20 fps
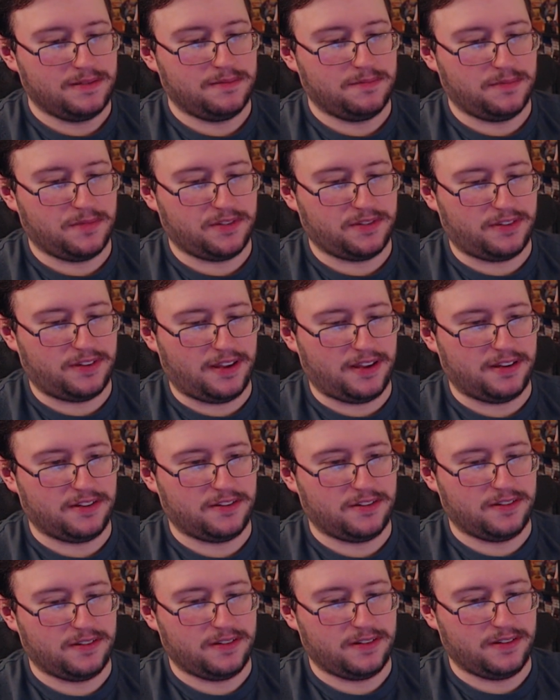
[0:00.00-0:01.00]
Mustache.
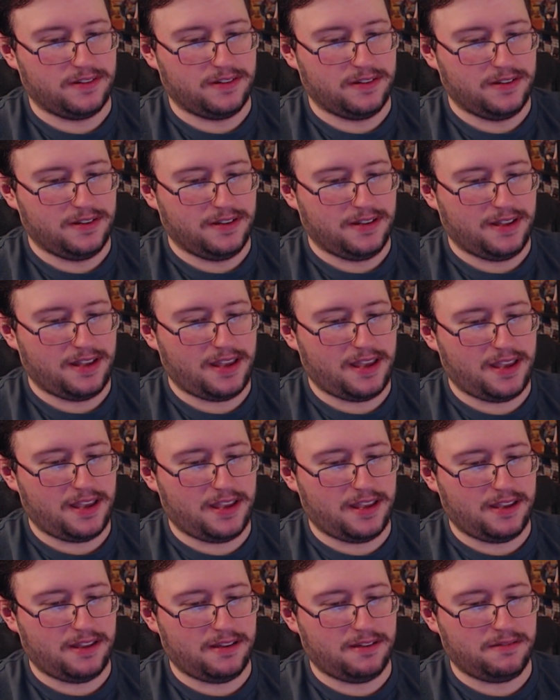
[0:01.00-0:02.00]

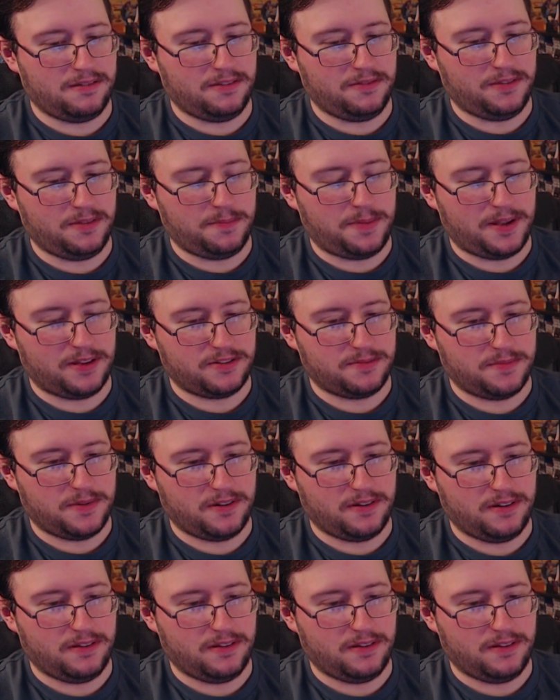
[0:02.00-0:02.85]
Hey, leave the Pachamaru